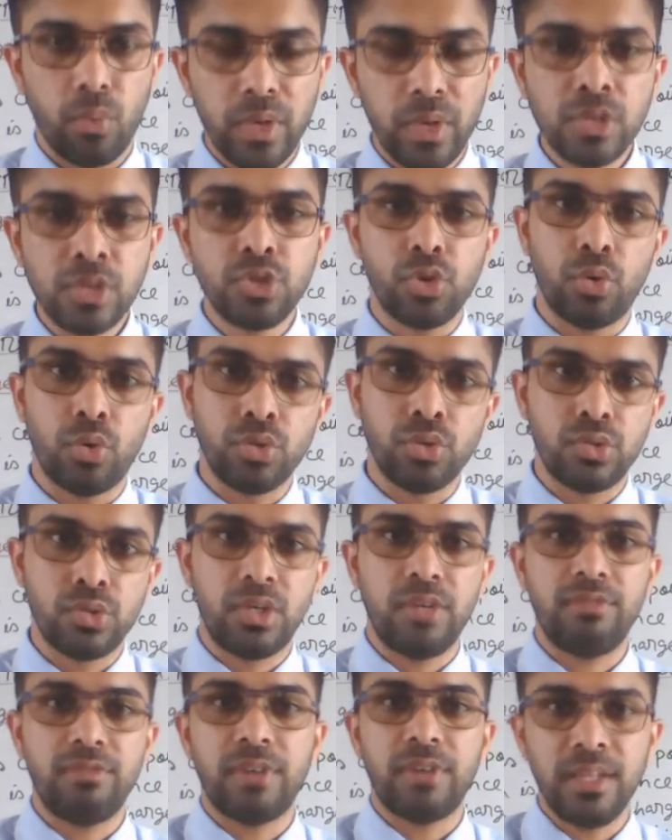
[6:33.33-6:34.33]
We chose to
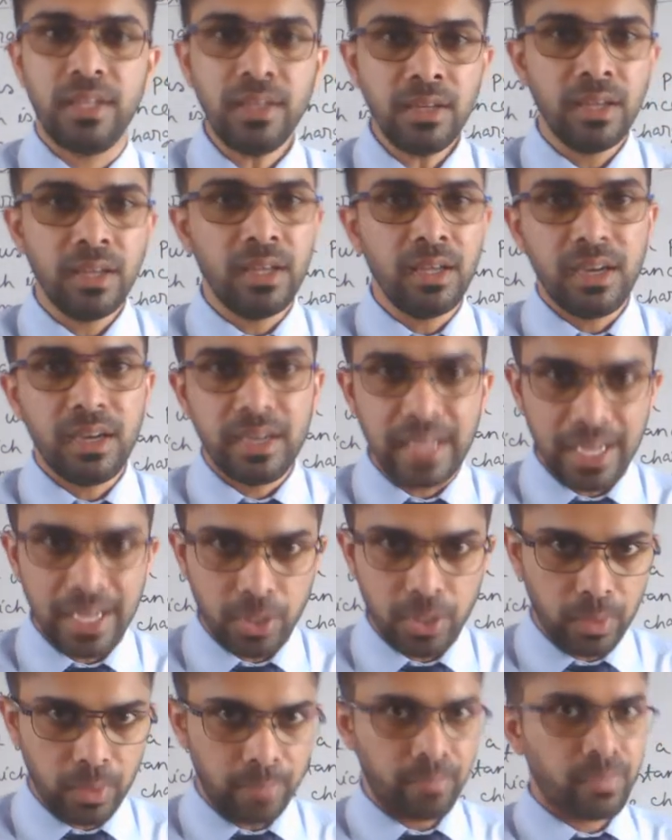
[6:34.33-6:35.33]
define it
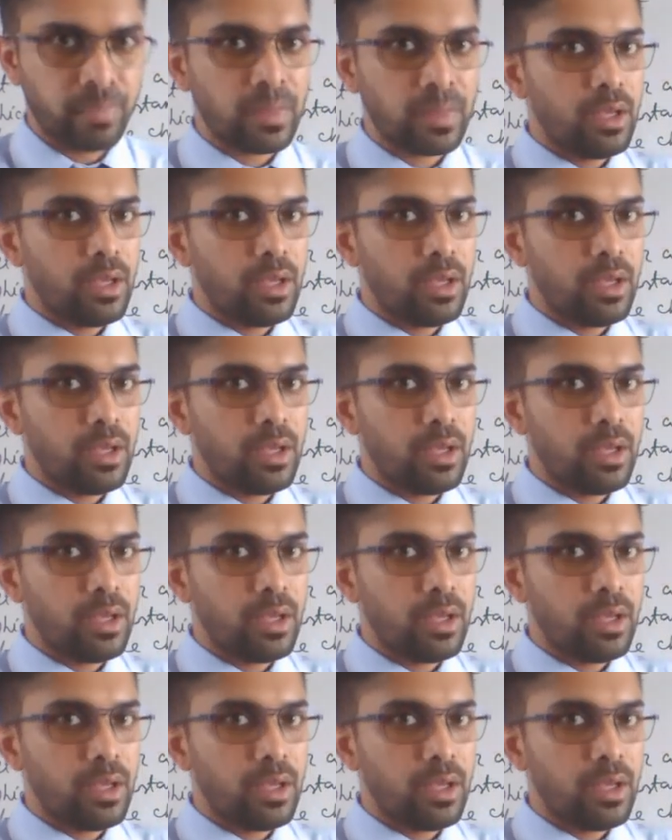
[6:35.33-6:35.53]
that way.